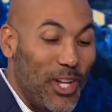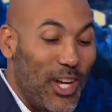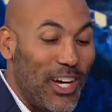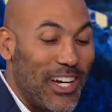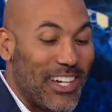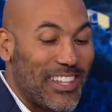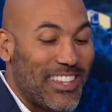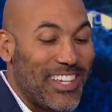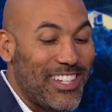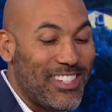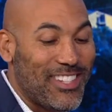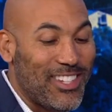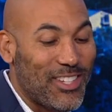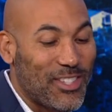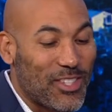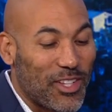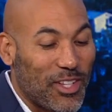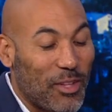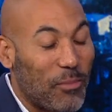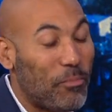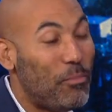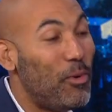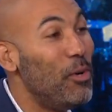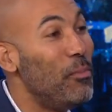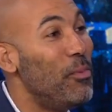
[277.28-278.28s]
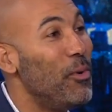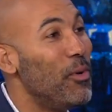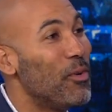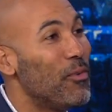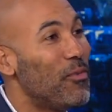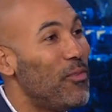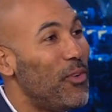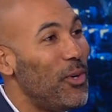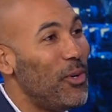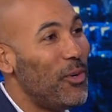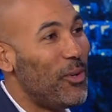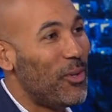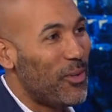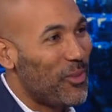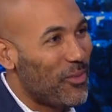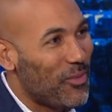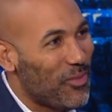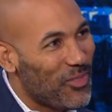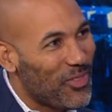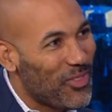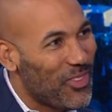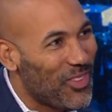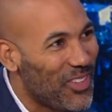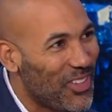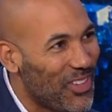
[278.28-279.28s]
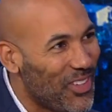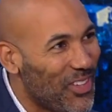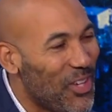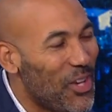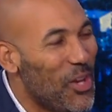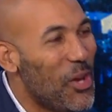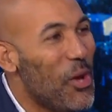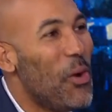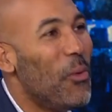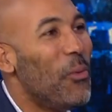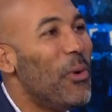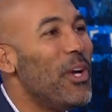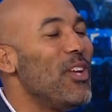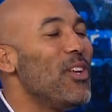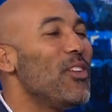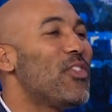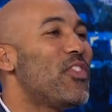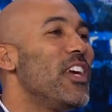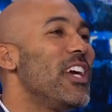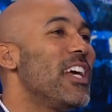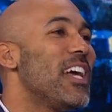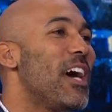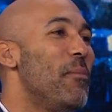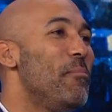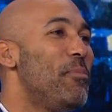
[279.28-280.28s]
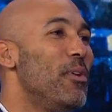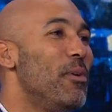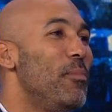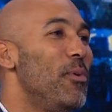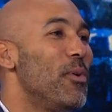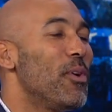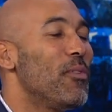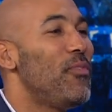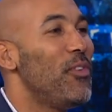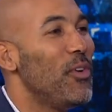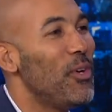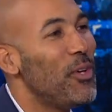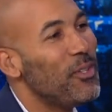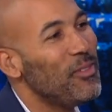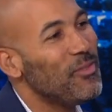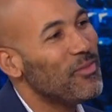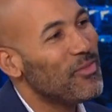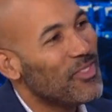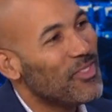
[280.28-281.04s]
look, this is Boo Boo the Fool. What do you think? I'm Boo Boo the Fool?